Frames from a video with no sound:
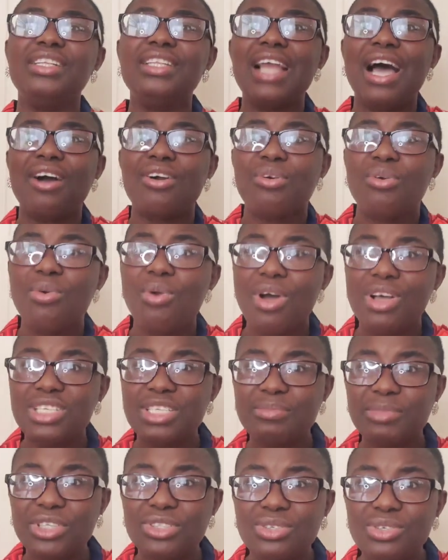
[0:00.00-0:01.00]
Now,
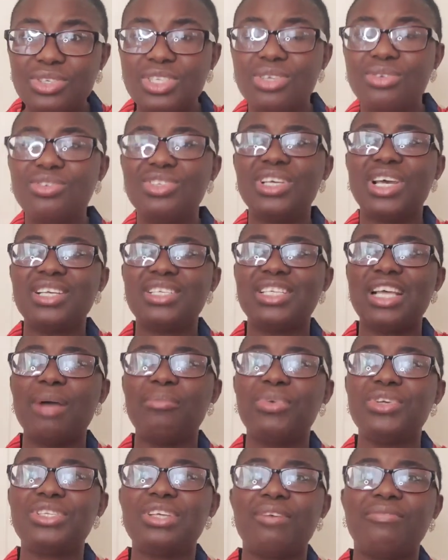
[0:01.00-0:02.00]
gross motor skills
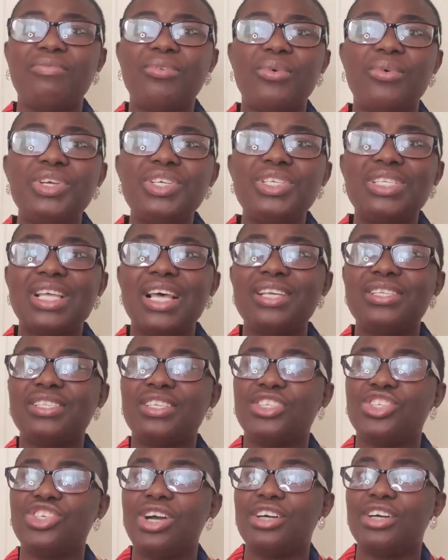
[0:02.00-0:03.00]
examples are, for instance,
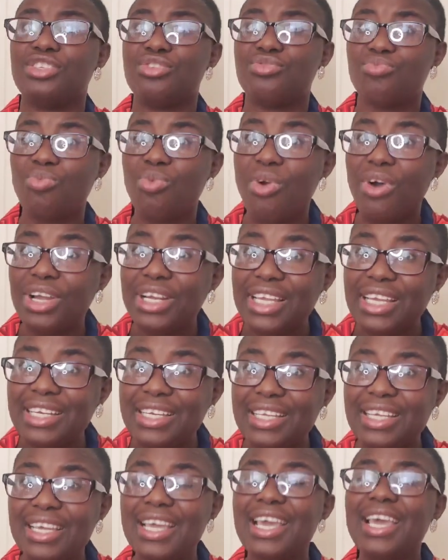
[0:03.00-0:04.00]
the child is
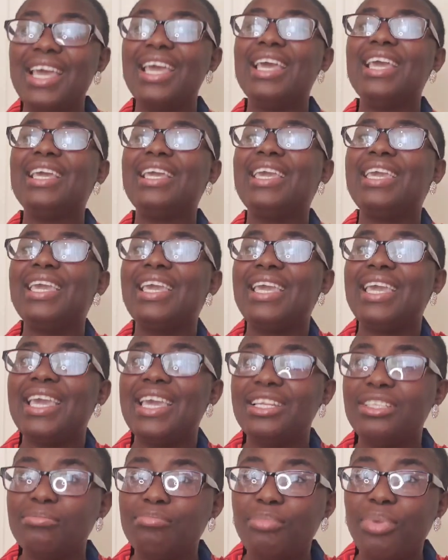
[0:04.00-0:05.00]
running,
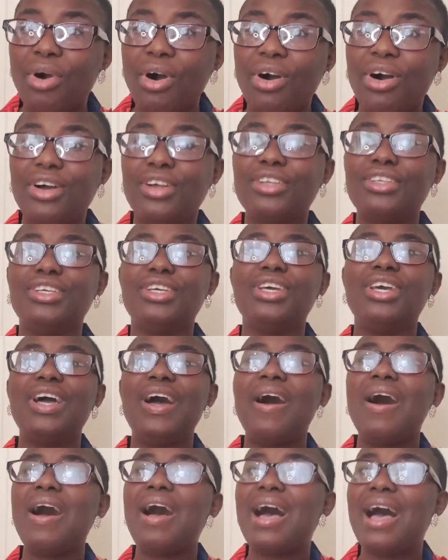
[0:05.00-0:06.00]
kicking ball,
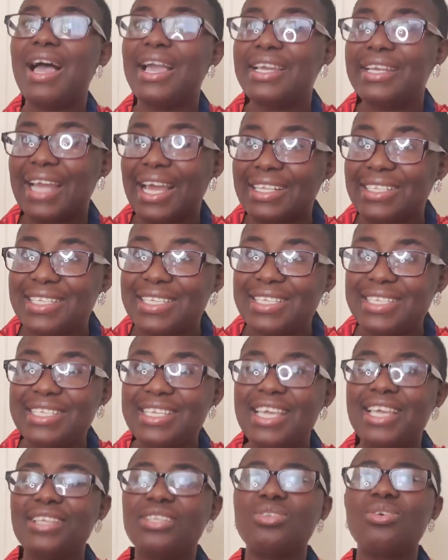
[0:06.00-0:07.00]
hide and
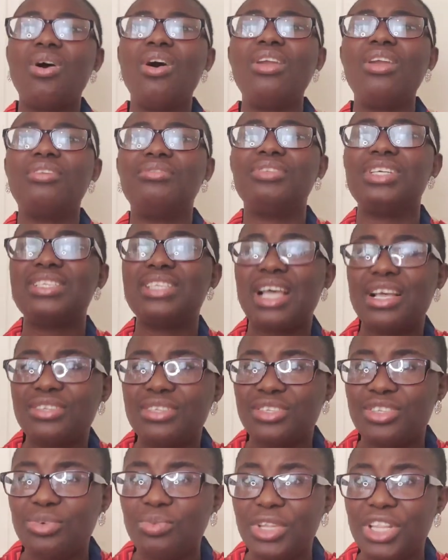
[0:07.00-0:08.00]
seek. So all of this
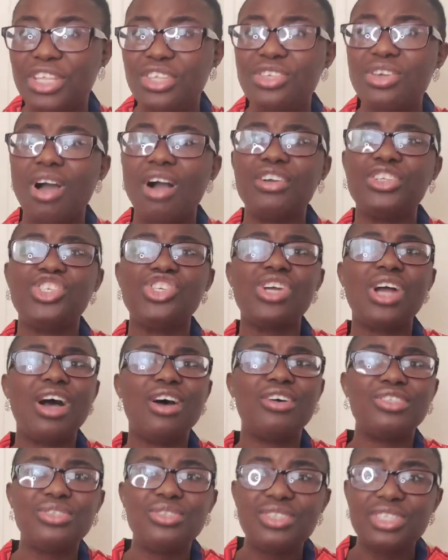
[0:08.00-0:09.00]
has to do with the young
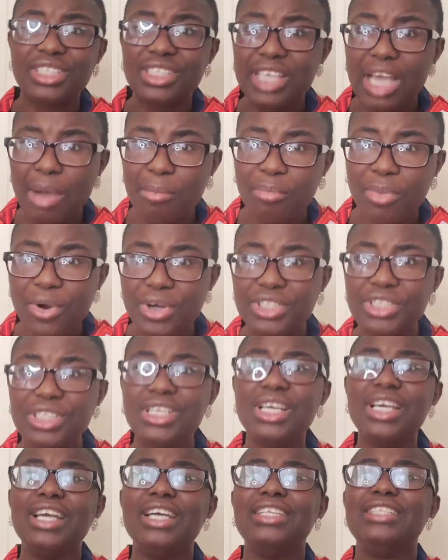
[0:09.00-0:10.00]
child using their
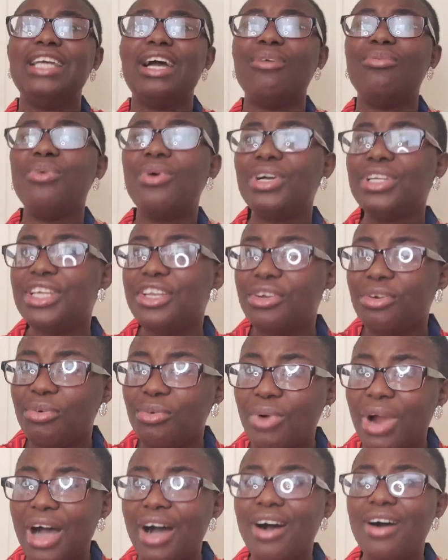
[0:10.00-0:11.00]
body. They're running
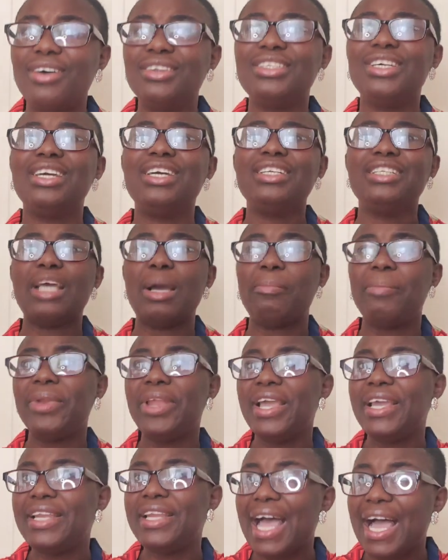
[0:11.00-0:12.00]
around, they're
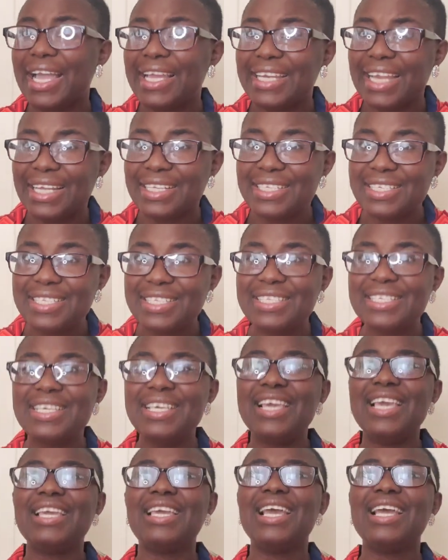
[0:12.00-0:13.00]
playing hide and
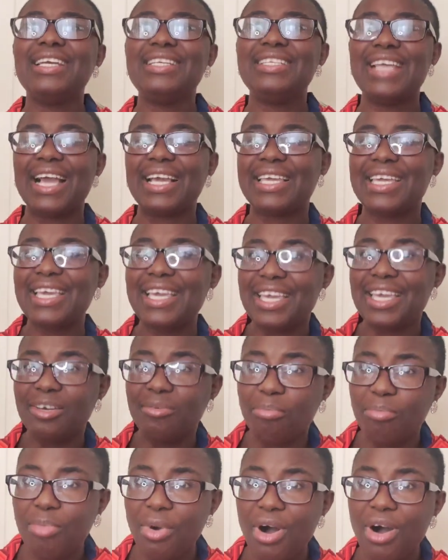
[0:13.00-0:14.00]
seek, they're
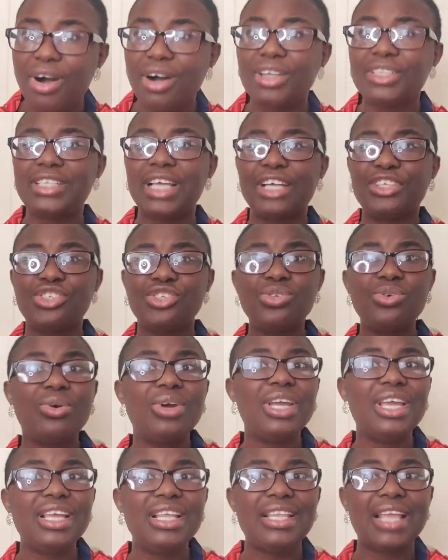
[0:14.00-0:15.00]
kicking ball, they're
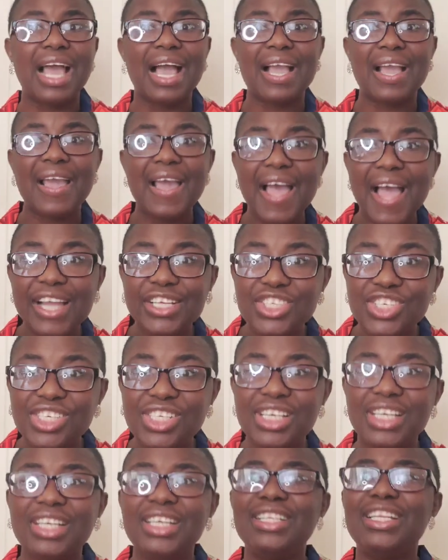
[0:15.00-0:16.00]
throwing, they're
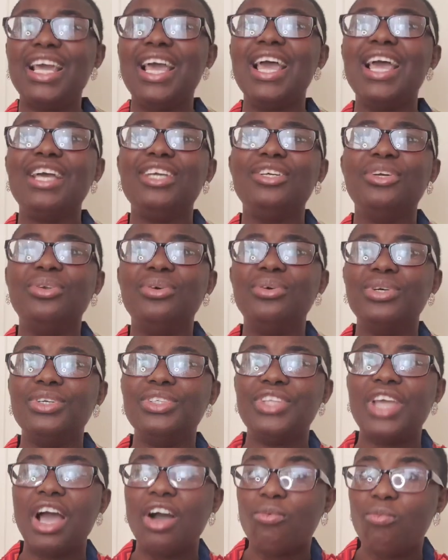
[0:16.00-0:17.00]
catching,
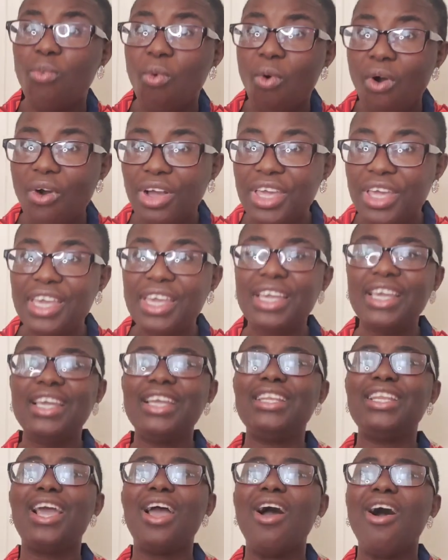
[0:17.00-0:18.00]
they're
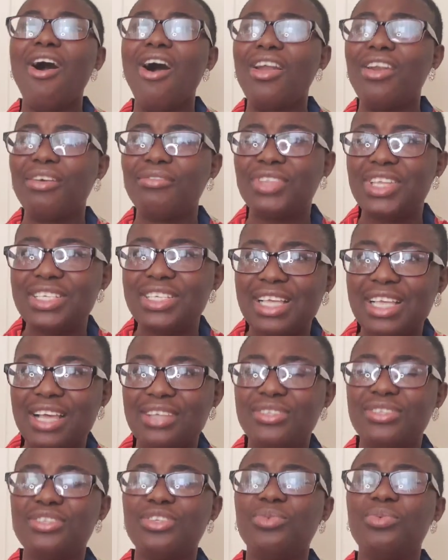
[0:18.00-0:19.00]
walking. All of this
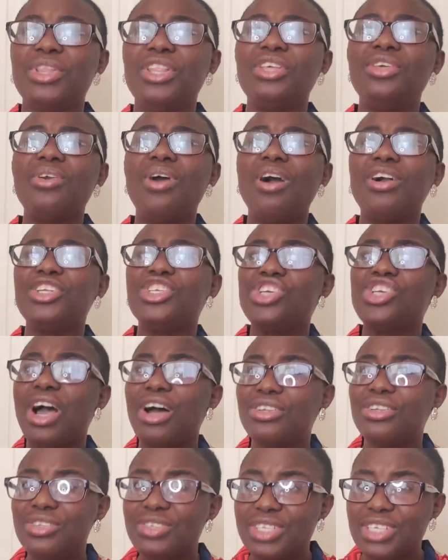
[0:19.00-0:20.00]
has to do with the young
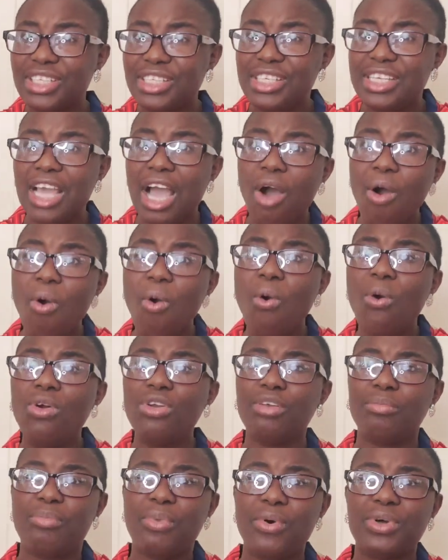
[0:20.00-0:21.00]
child using their
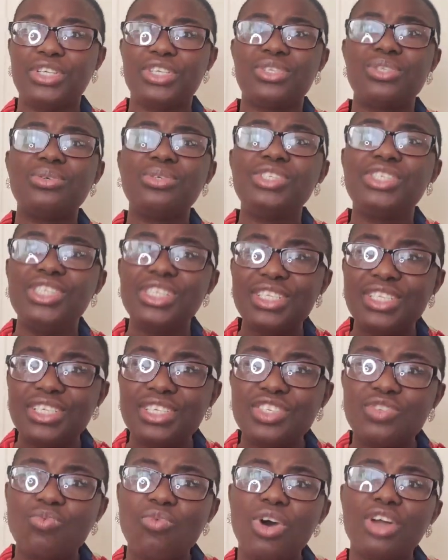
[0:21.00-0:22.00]
whole body. So
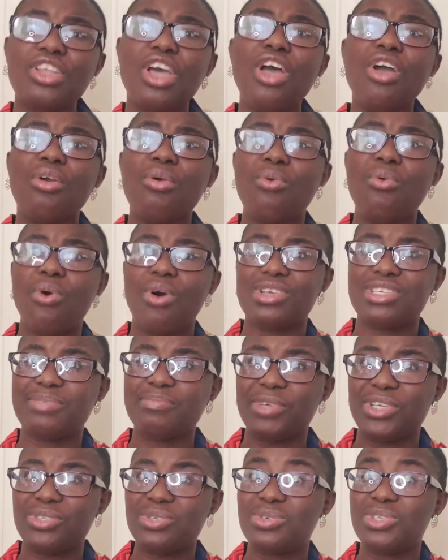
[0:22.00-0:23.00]
this is what
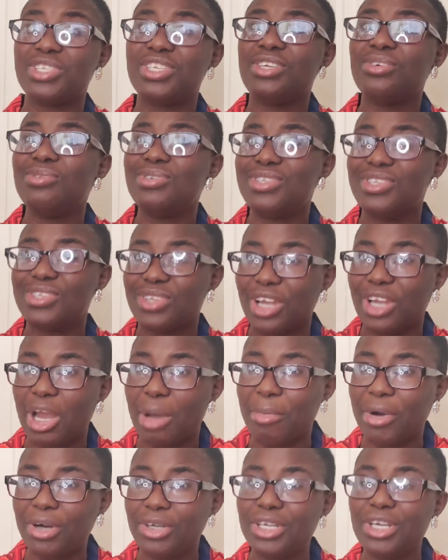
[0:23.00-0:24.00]
gross motor skills is all
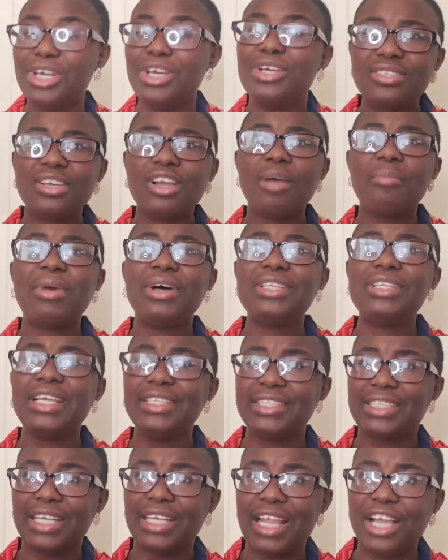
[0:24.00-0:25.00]
about. So about
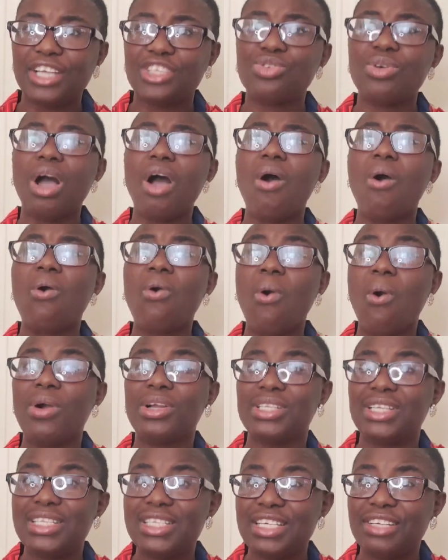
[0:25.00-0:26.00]
intellectual or
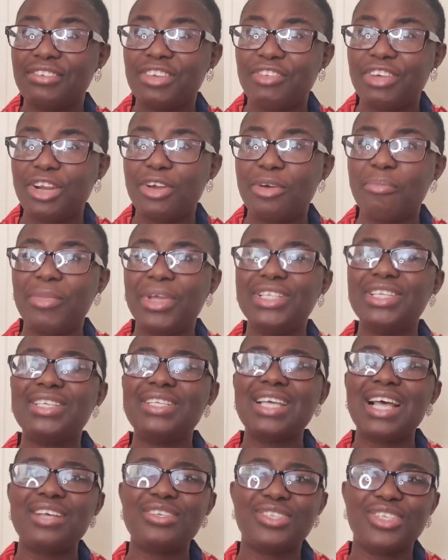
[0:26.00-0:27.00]
cognitive development,
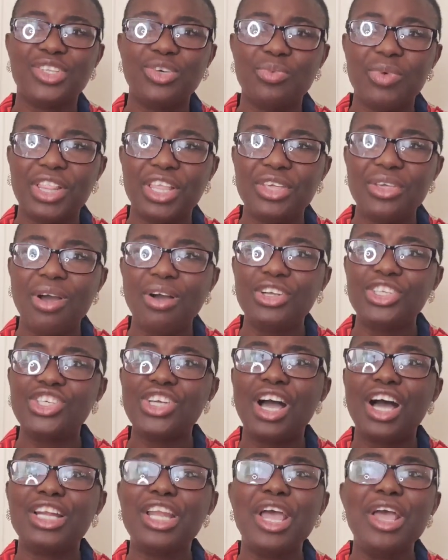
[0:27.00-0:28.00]
it has to do with the young
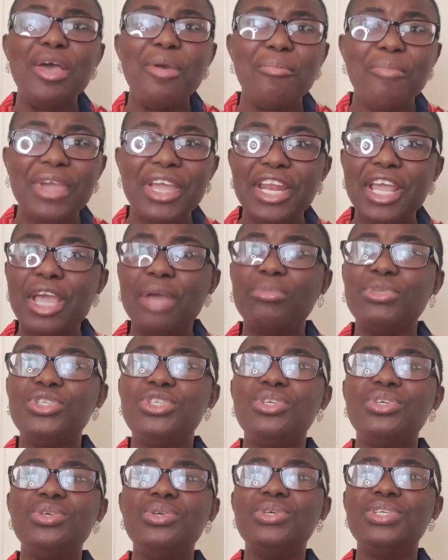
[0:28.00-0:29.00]
child being
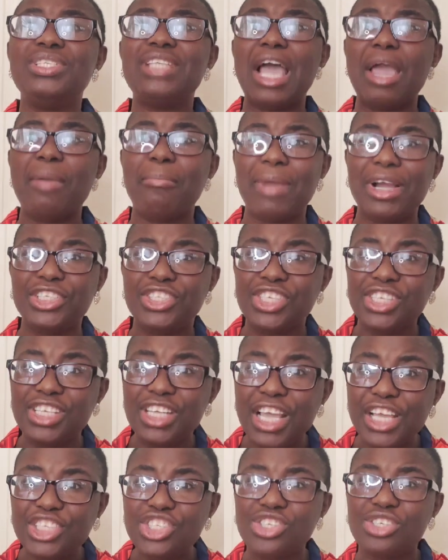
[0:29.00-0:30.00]
able to use their
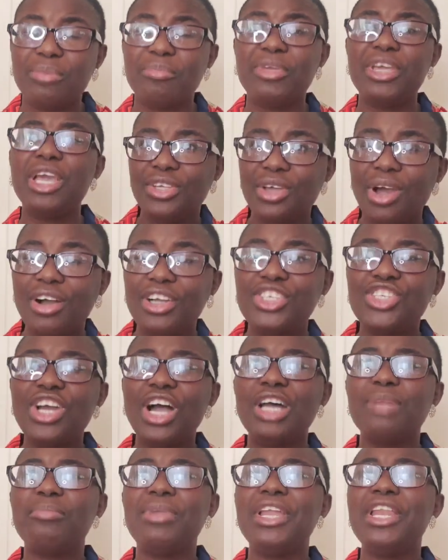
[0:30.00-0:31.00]
imagination, young
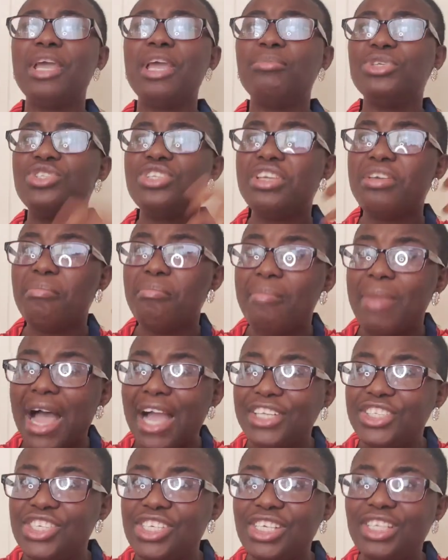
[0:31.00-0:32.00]
child being able to
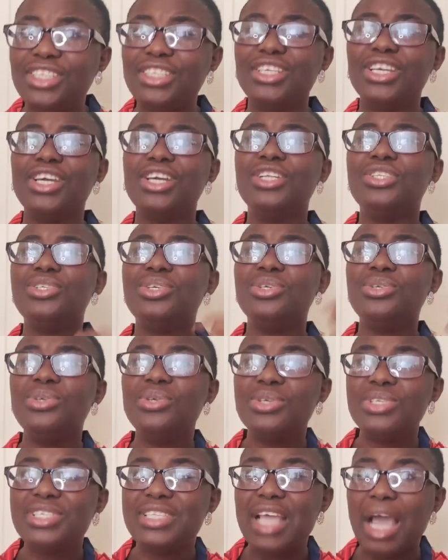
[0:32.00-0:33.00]
imagine, to
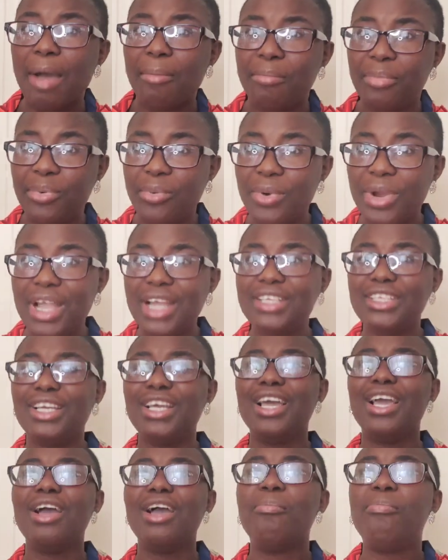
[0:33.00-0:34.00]
use their
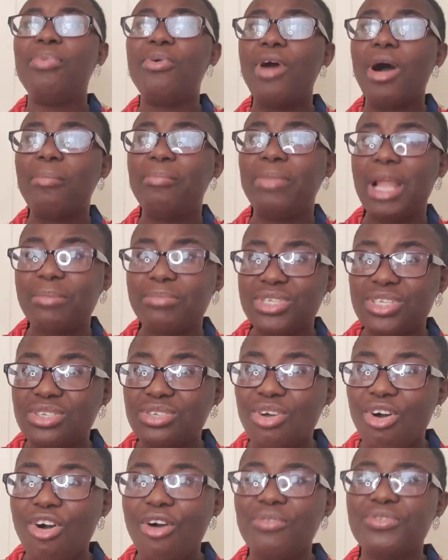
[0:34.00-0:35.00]
brain, problem
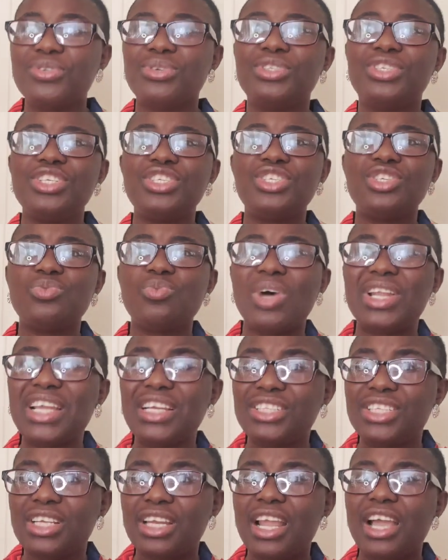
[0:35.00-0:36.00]
solve. So this is
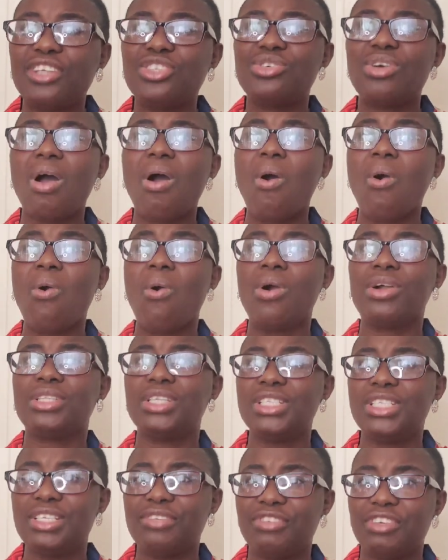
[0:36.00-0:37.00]
what intellectual or
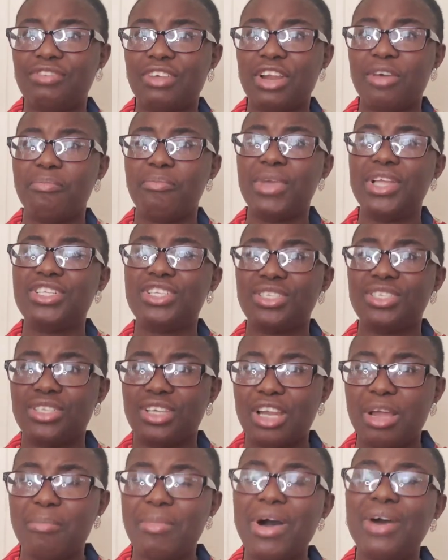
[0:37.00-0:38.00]
cognitive development is
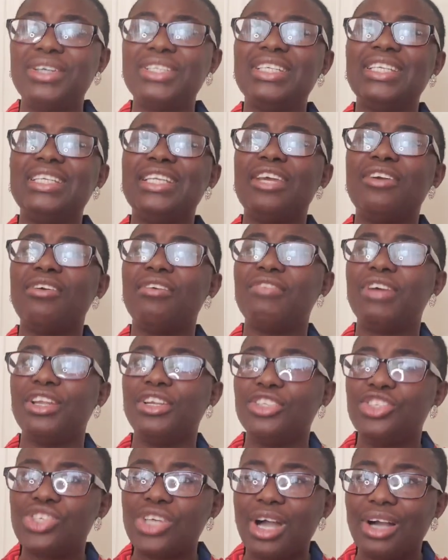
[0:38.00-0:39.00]
all about in the area of
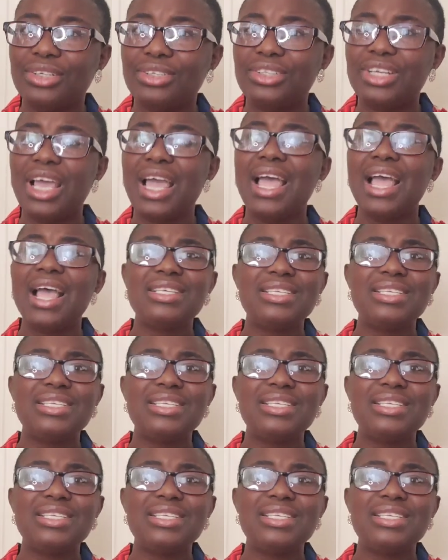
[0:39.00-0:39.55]
early childhood.